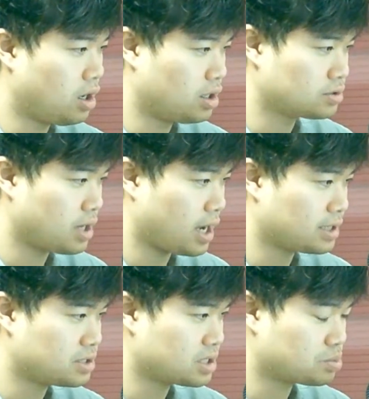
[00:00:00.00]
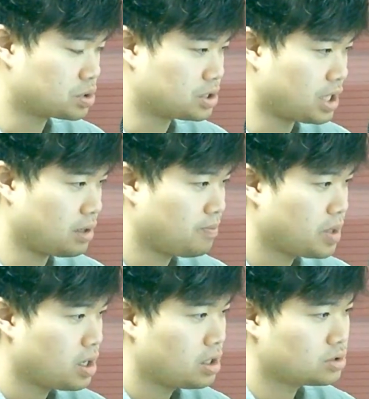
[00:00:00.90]
186%
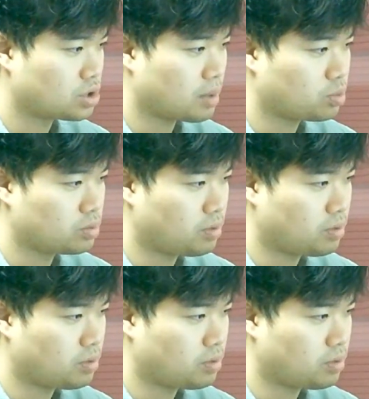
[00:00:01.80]
during bull